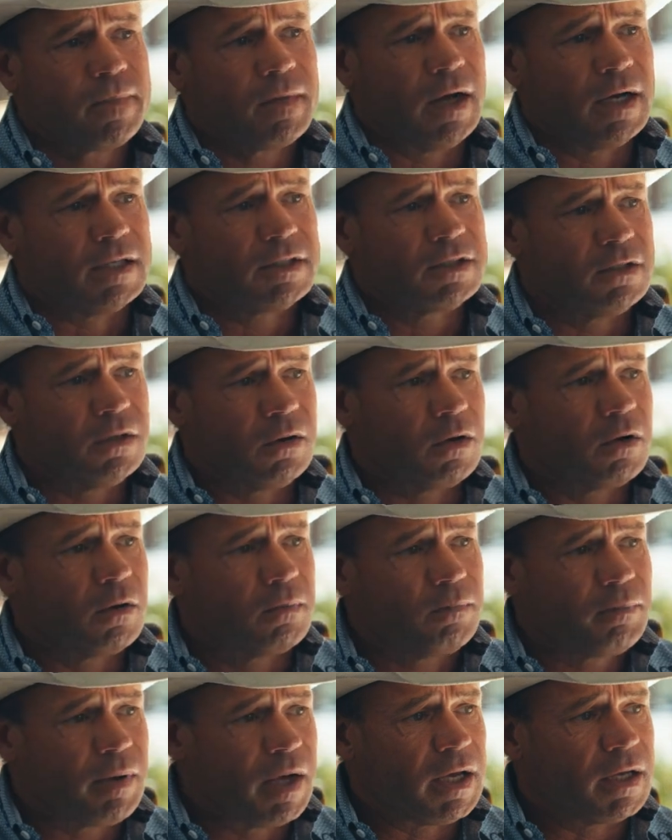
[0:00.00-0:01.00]
I
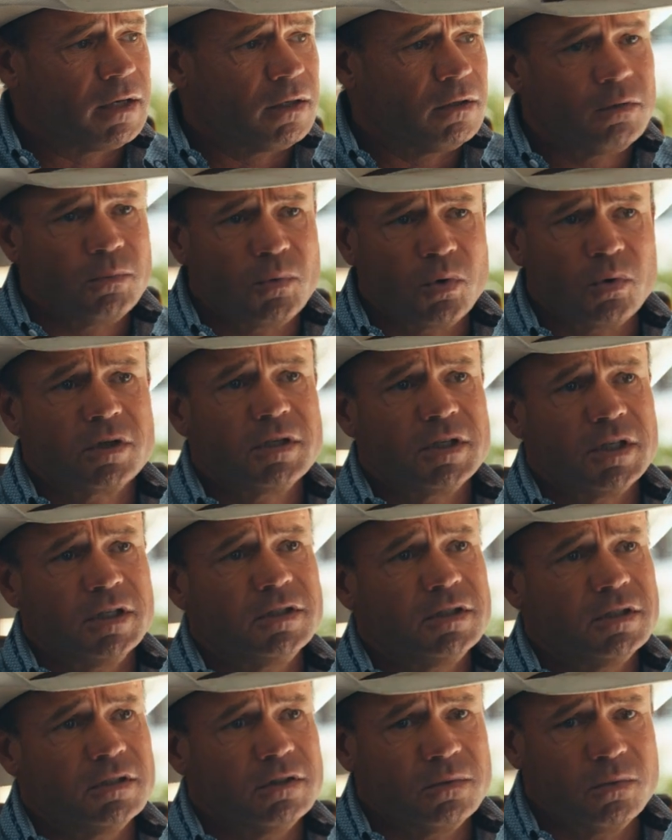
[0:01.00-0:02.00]
start paying a little more
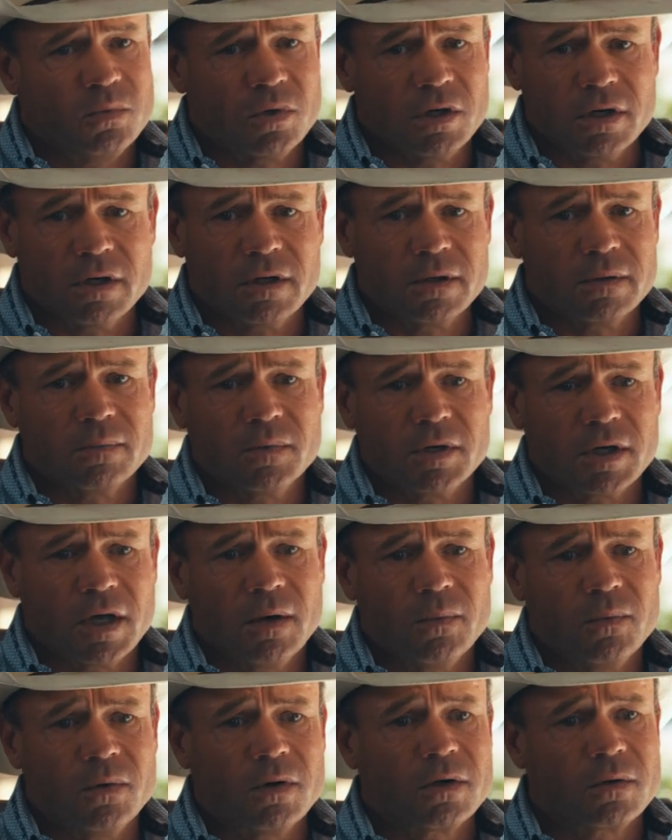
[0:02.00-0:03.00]
attention to where when
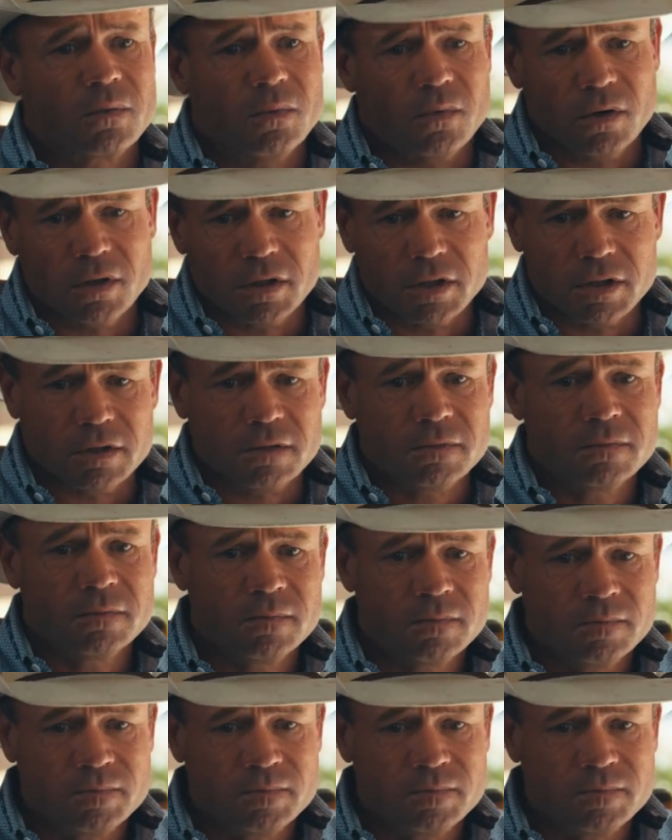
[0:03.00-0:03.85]
I work one,